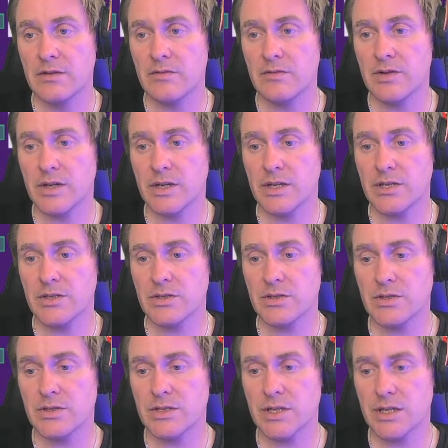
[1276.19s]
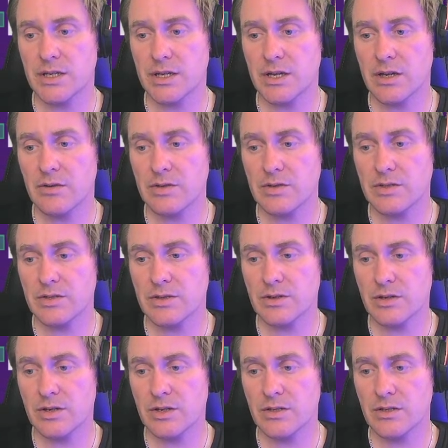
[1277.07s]
Very interesting how it's
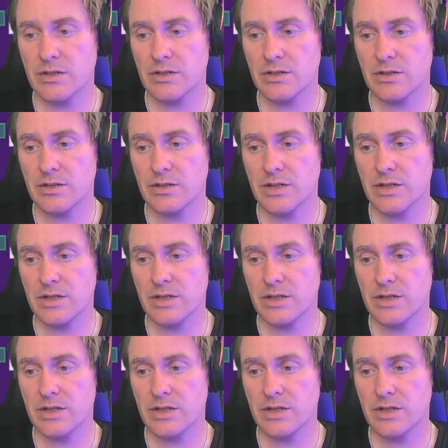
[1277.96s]
starting to get these